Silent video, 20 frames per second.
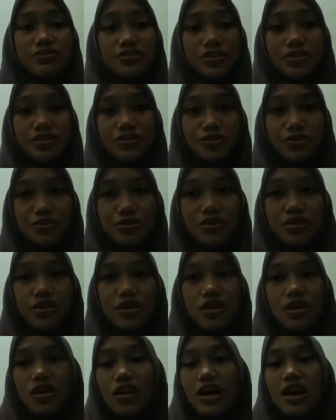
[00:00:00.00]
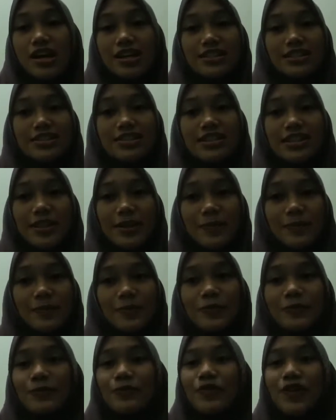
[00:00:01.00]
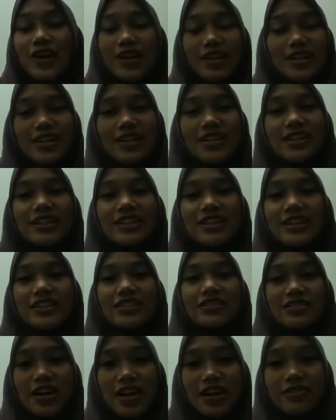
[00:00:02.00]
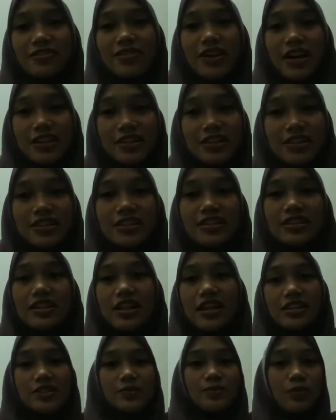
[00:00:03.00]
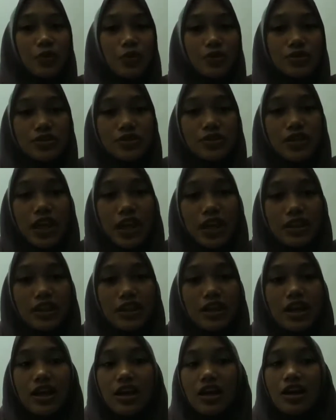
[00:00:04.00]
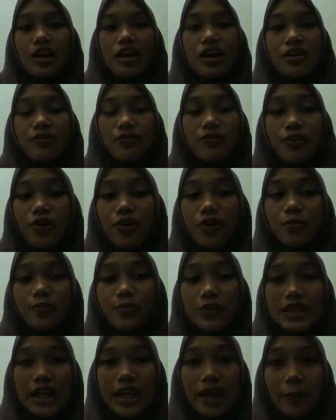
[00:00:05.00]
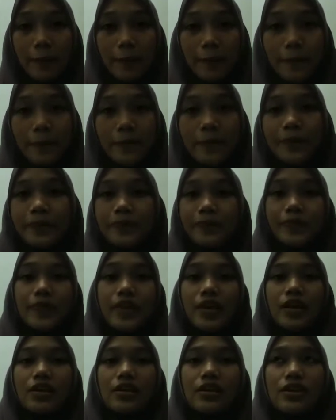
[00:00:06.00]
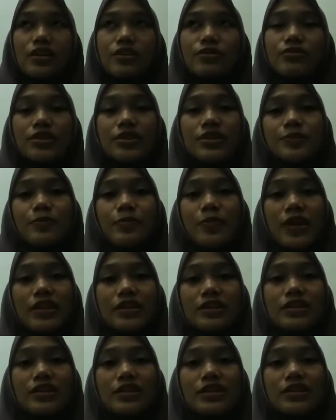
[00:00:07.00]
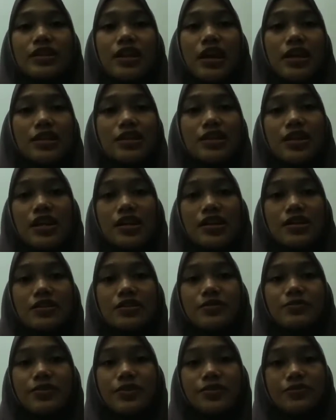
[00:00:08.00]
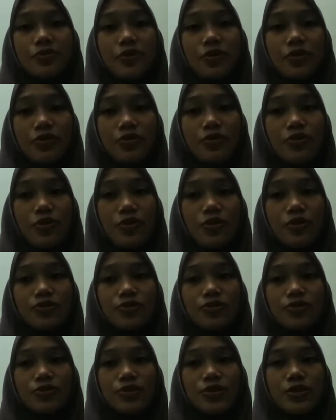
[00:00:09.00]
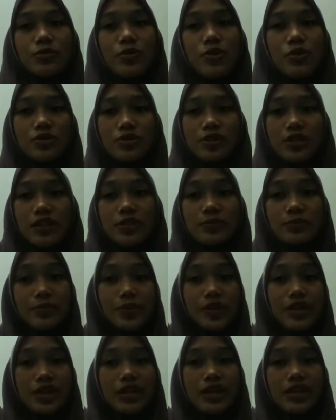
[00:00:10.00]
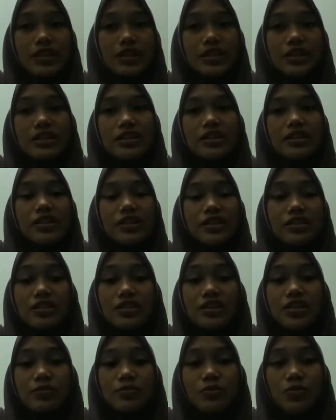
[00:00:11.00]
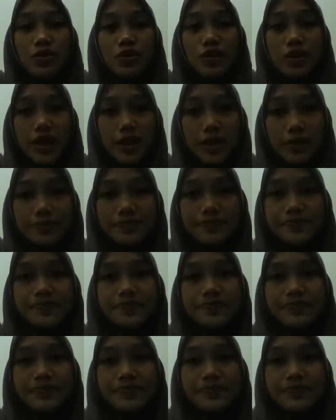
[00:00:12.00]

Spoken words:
afternoon, our team finally arrived at the last post at 4 p.m. We spent the night there before go to the mountain peak in the early morning.